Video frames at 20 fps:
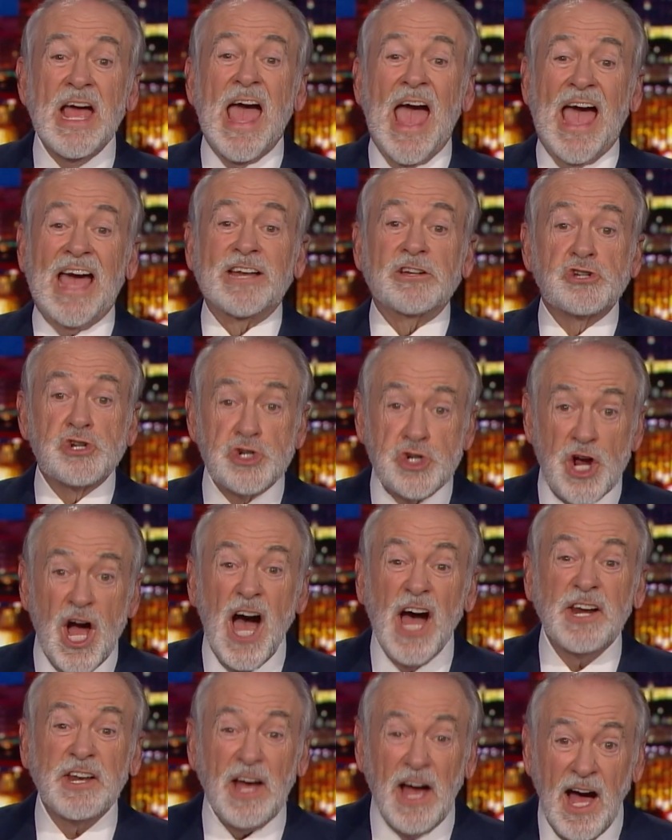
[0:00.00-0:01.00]
and
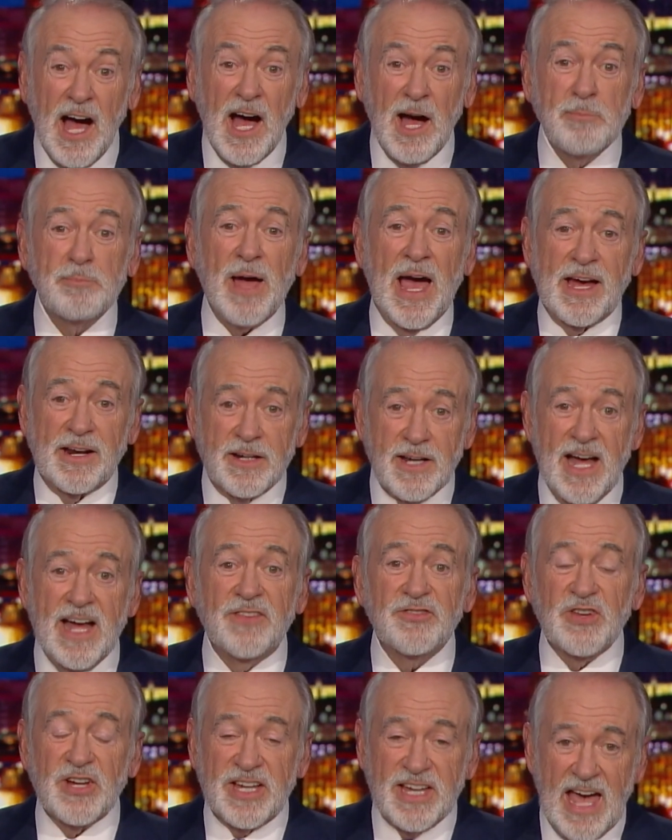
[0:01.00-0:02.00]
shut up and
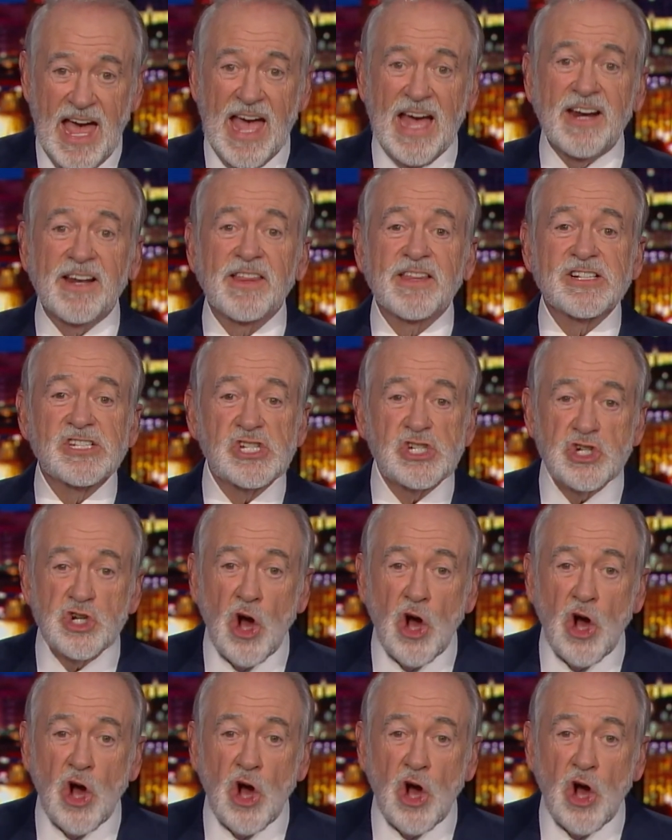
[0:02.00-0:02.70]
let the candidates